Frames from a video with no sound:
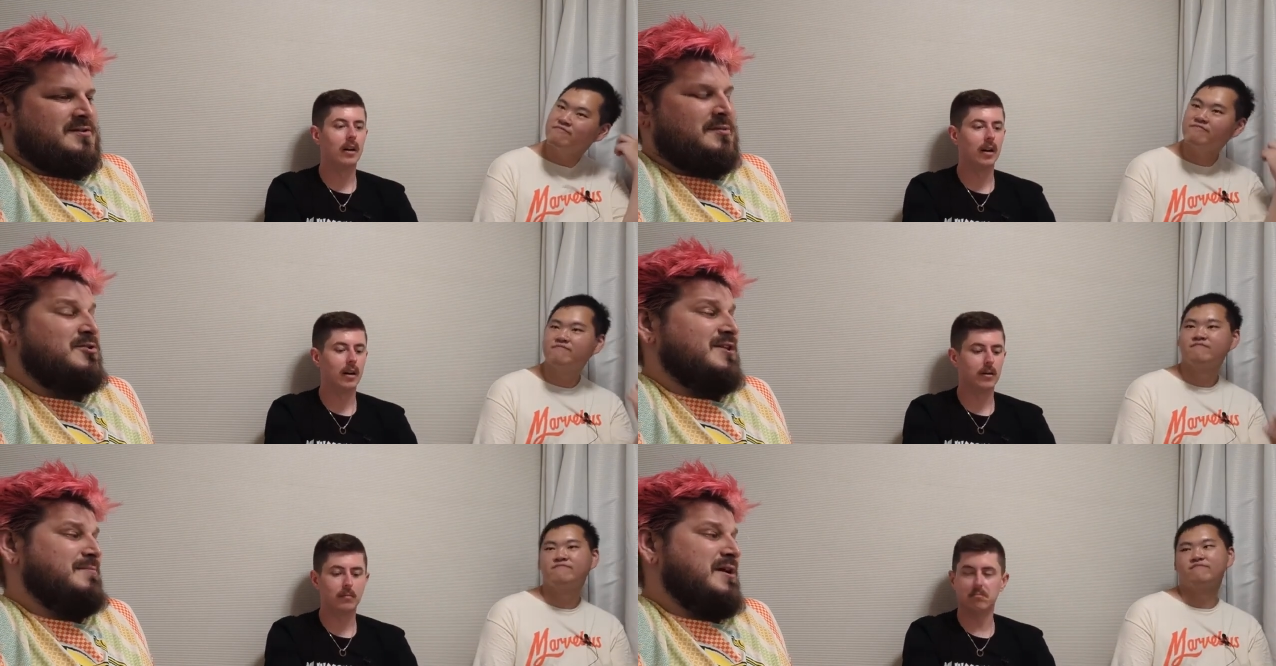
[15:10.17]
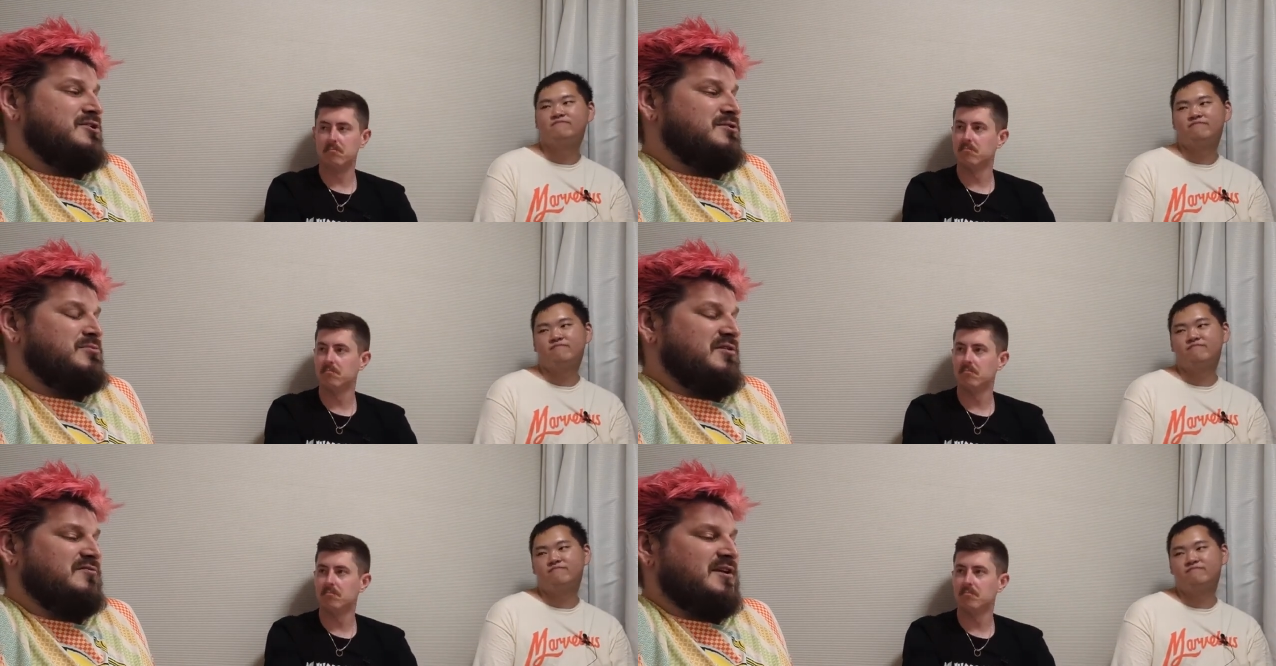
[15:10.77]
Speaker 1: Some of those um, animations
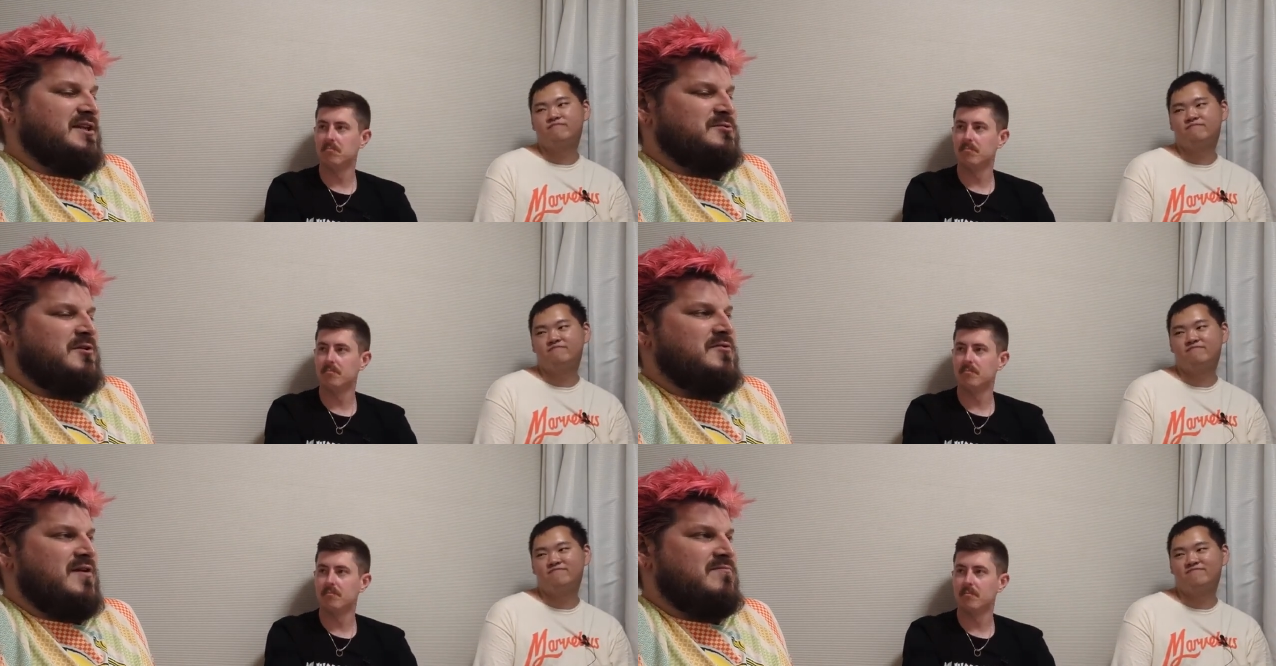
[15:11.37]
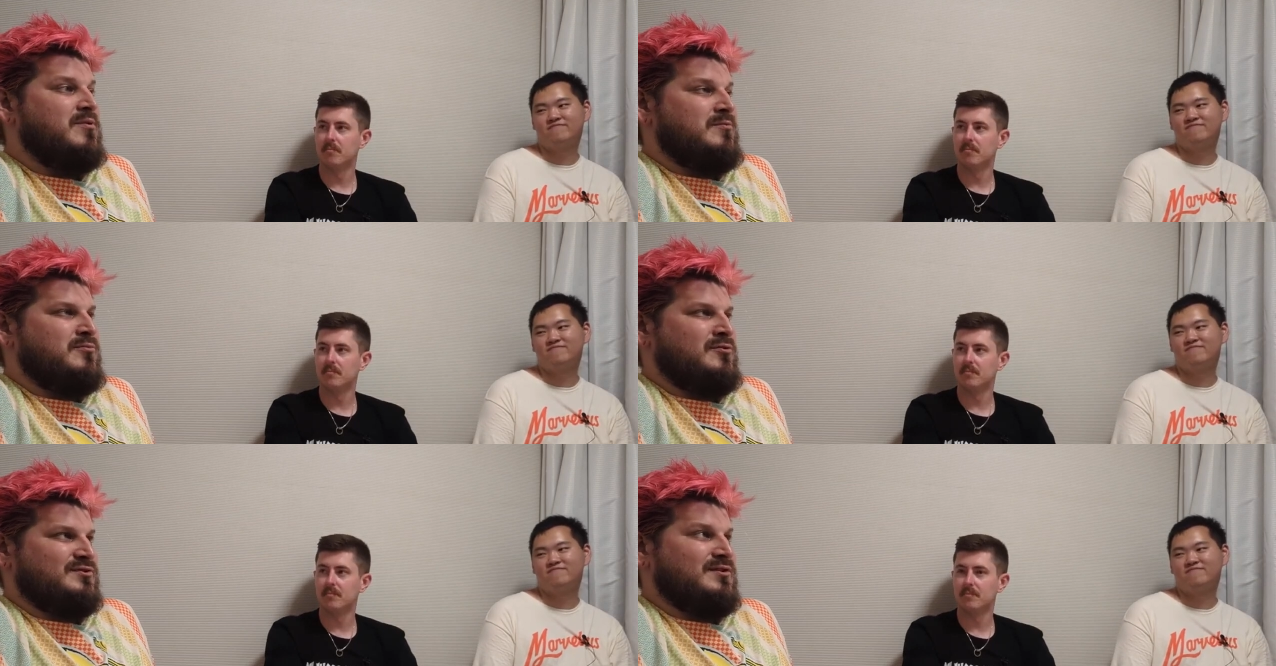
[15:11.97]
are pretty funny as well. They've
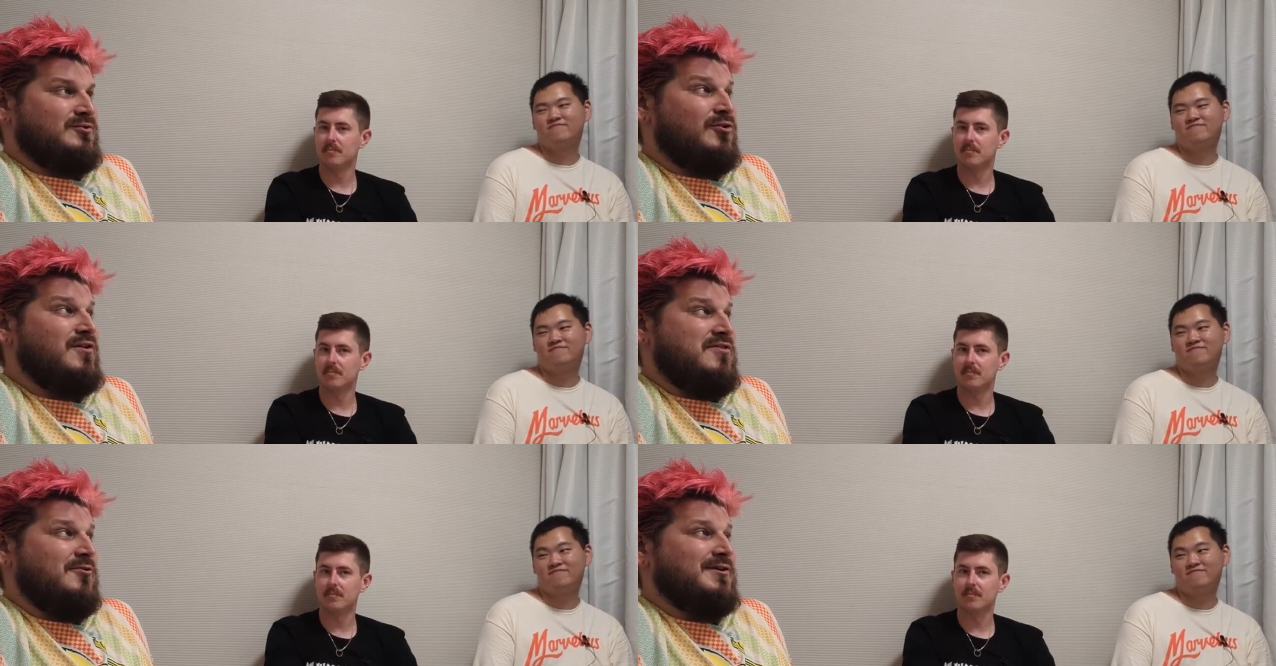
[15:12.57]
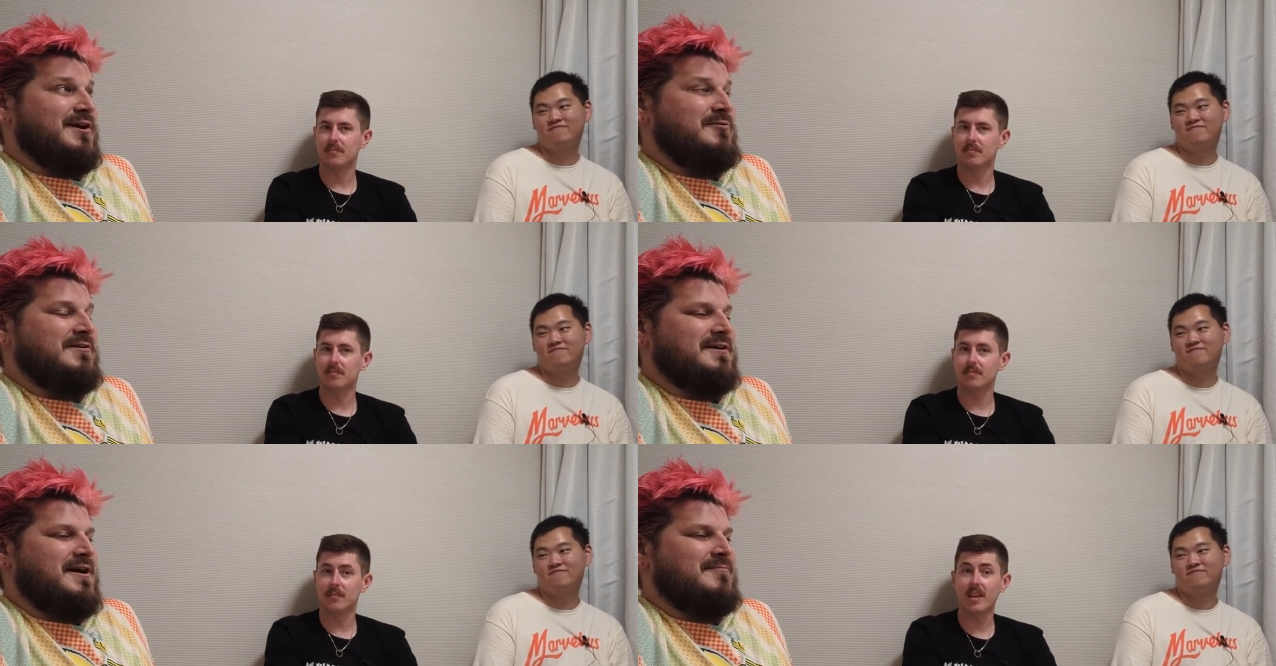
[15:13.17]
put, put a lot of thought into
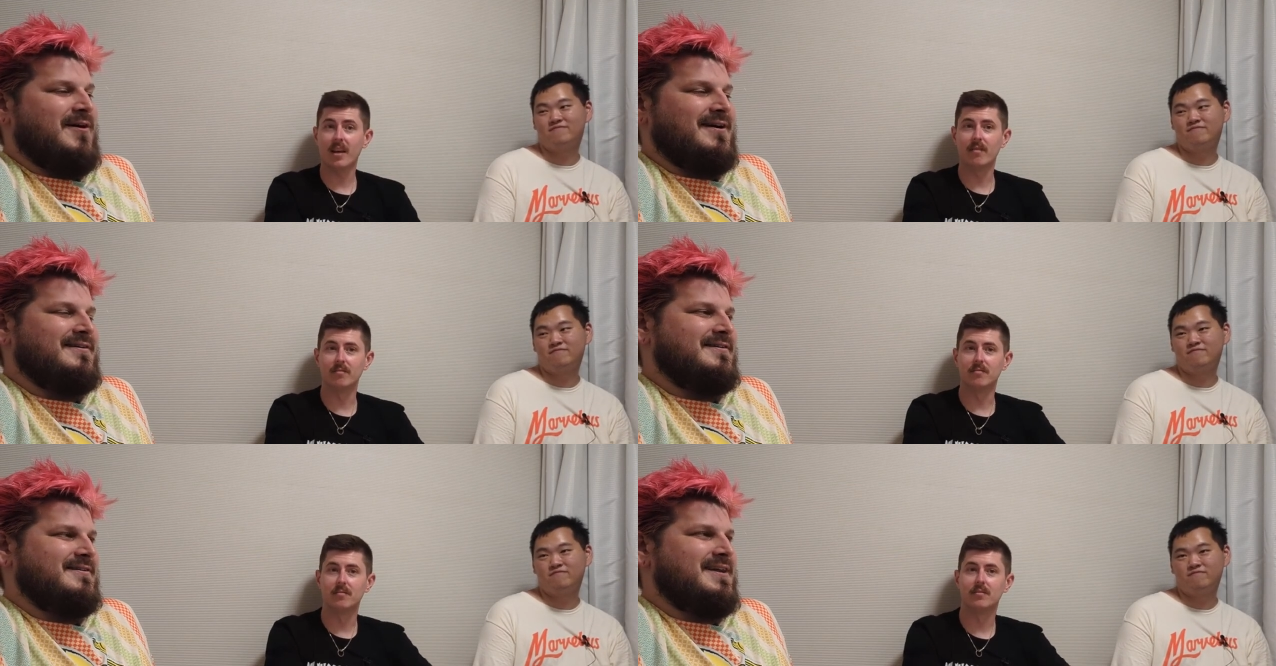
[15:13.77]
it. I'm they like, have.